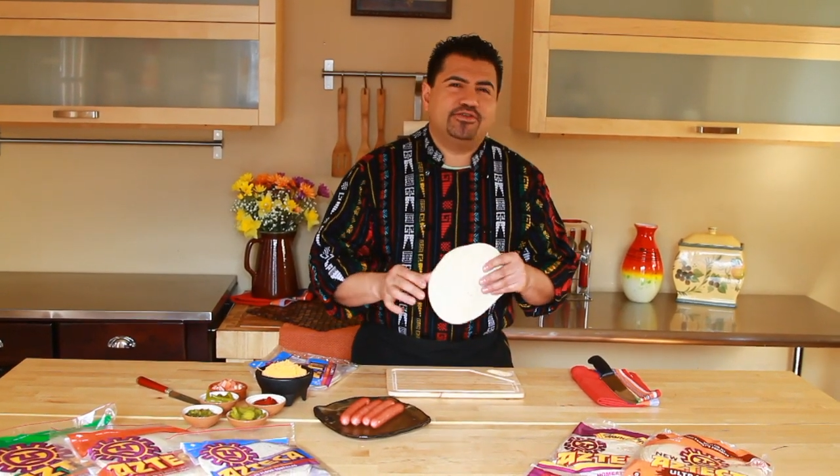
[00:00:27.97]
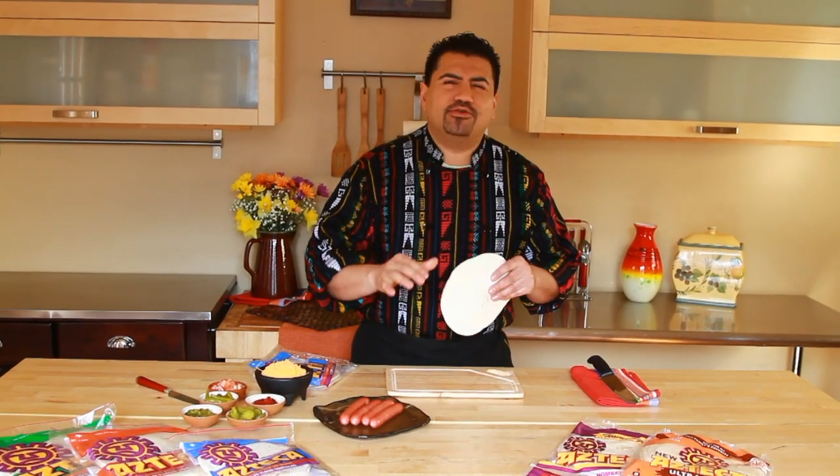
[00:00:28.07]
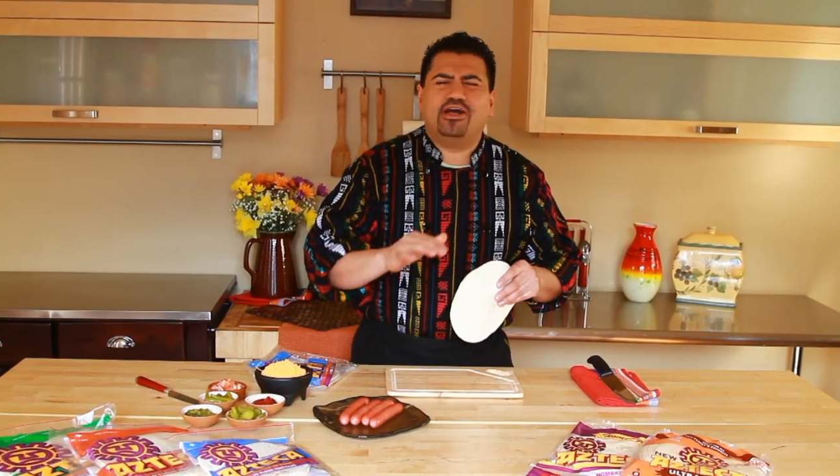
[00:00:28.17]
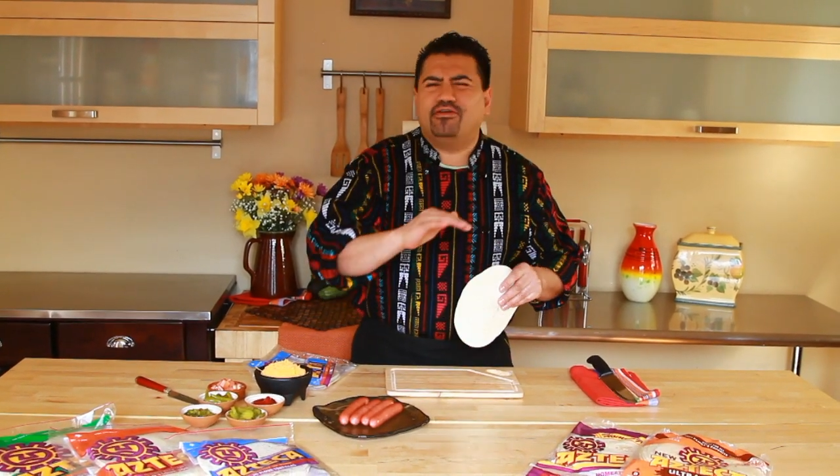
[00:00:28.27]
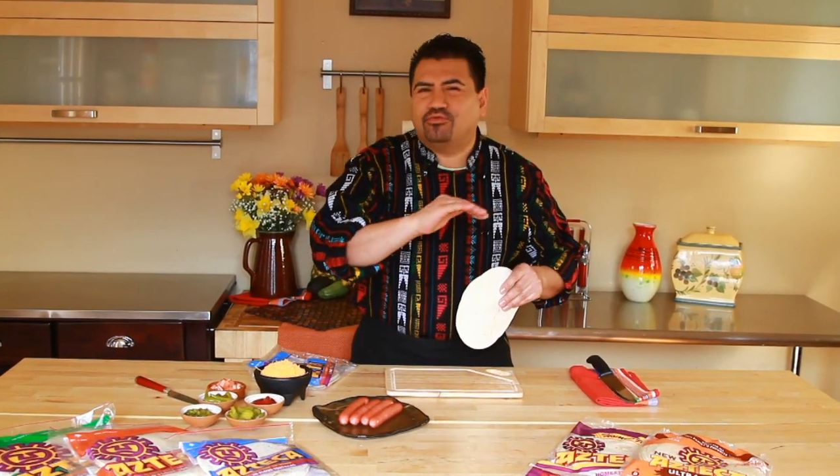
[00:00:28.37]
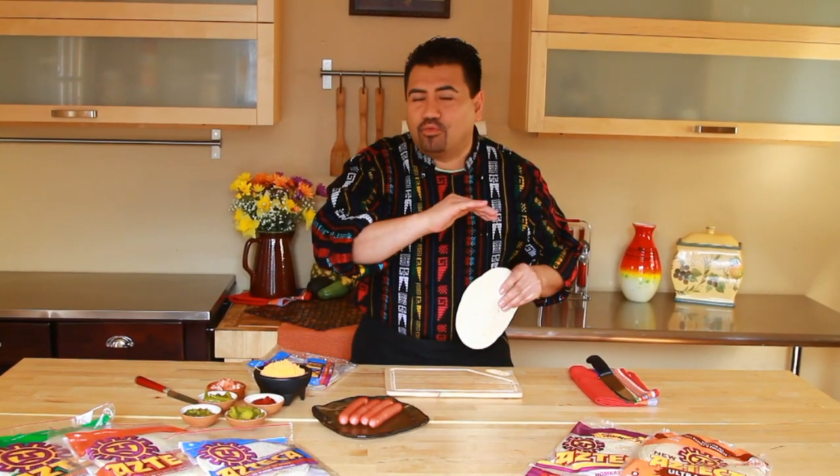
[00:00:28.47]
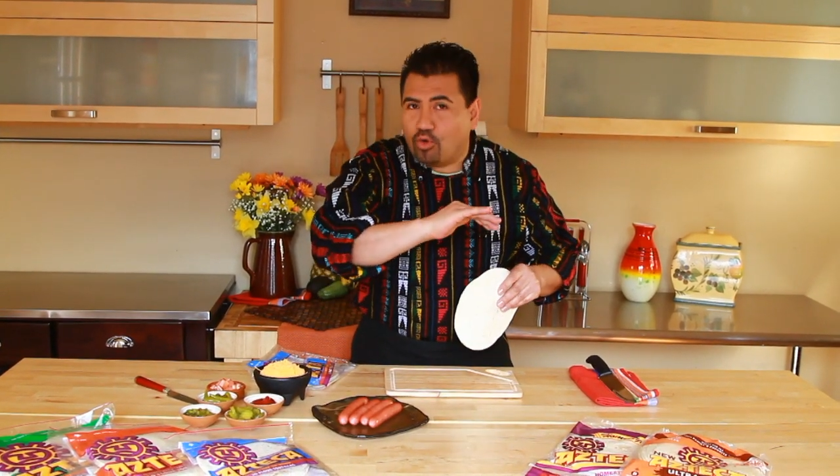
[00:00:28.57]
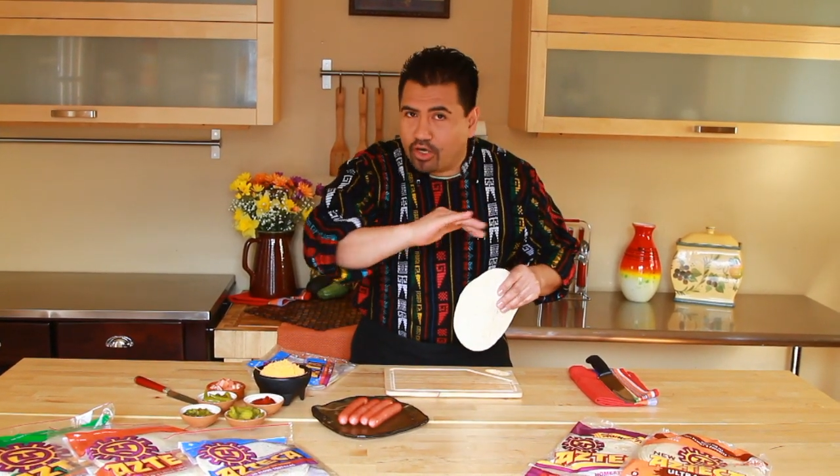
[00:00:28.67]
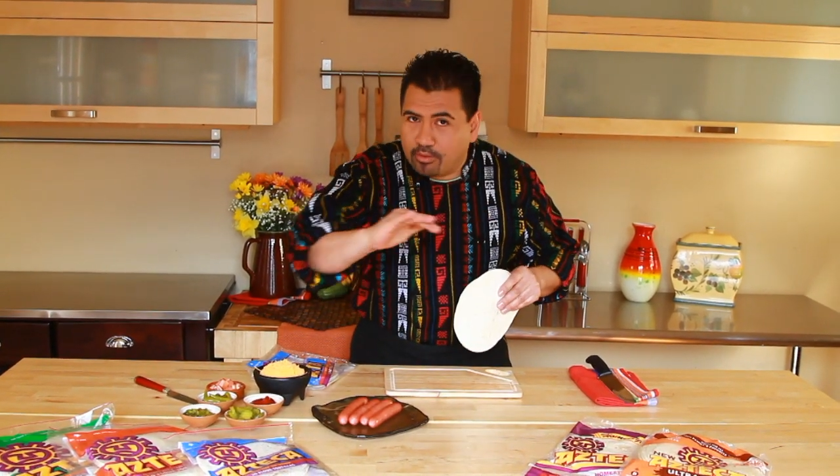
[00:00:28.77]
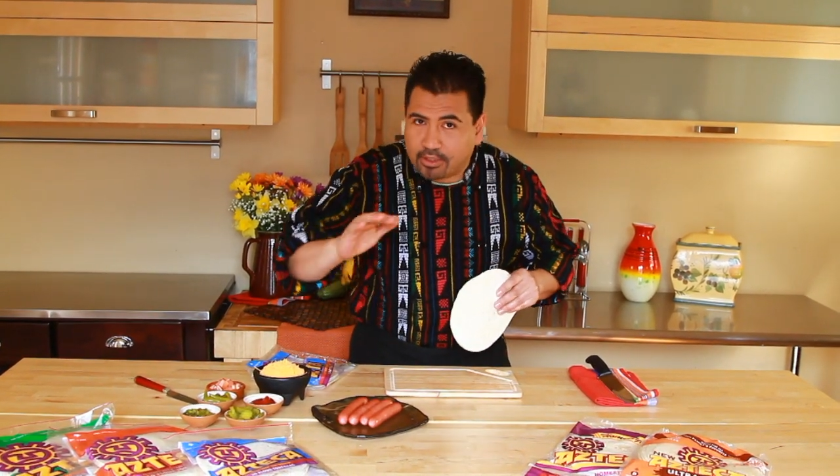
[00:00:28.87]
you don't have to
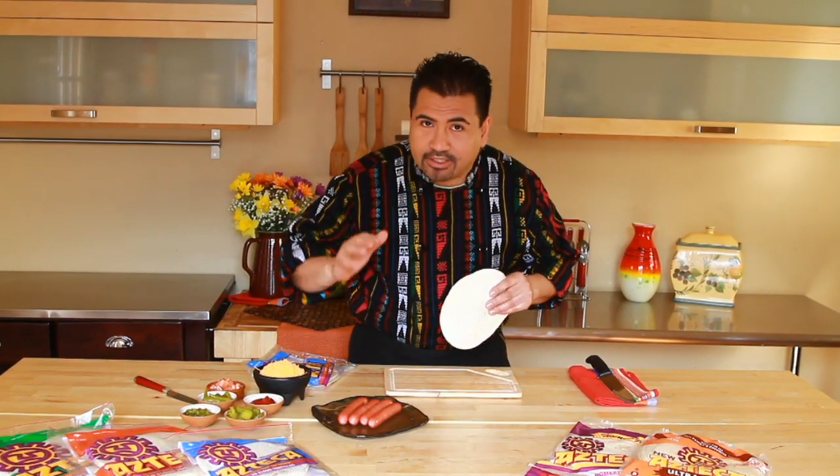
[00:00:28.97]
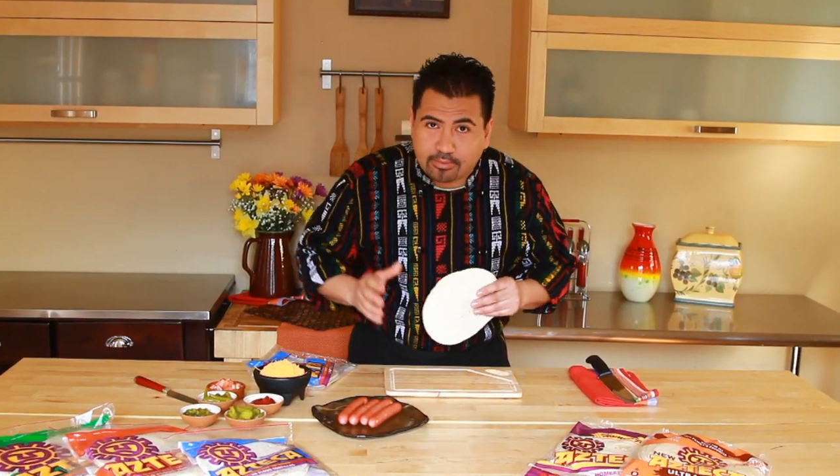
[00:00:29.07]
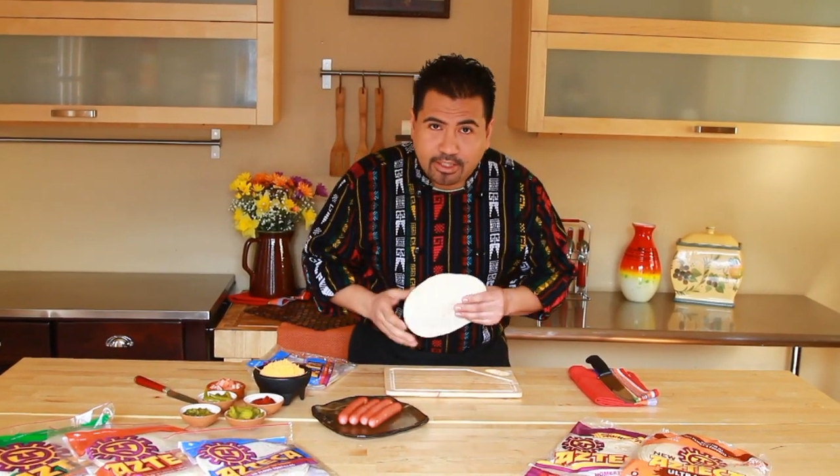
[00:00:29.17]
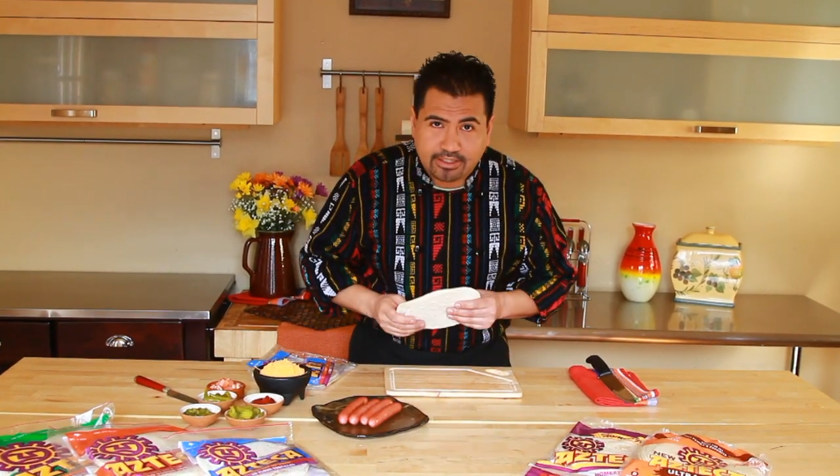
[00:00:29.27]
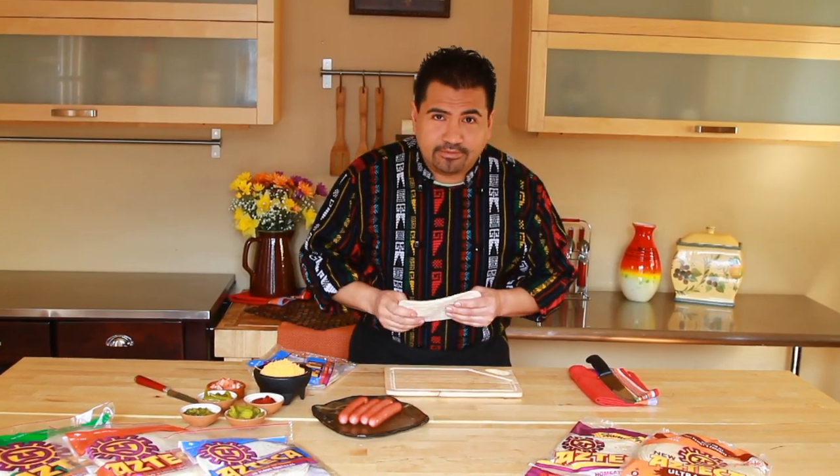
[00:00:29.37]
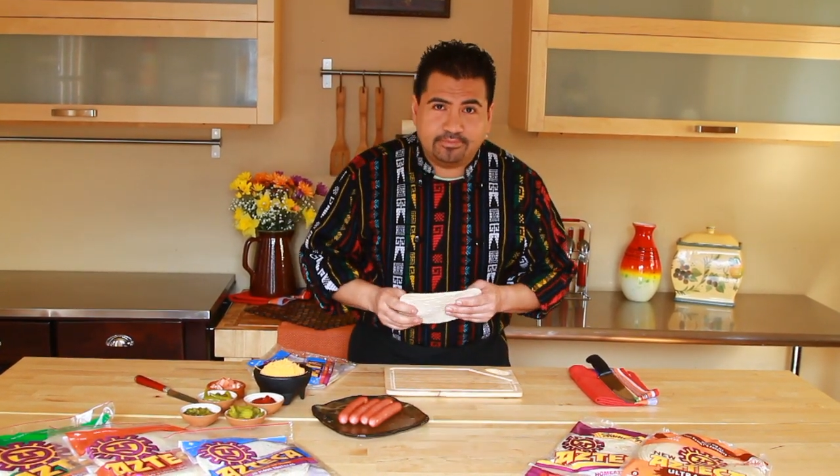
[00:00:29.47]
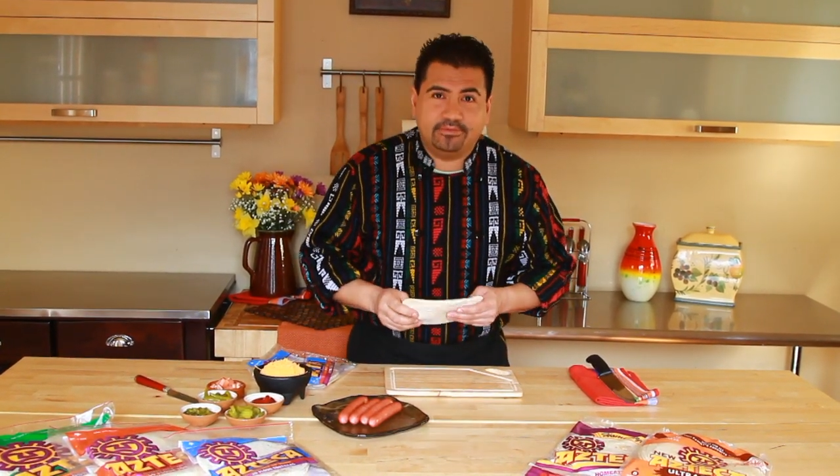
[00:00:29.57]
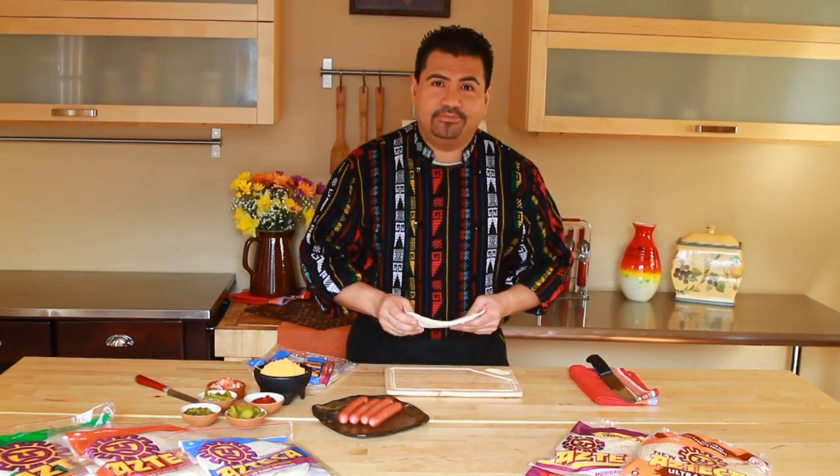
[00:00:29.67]
worry about the bun.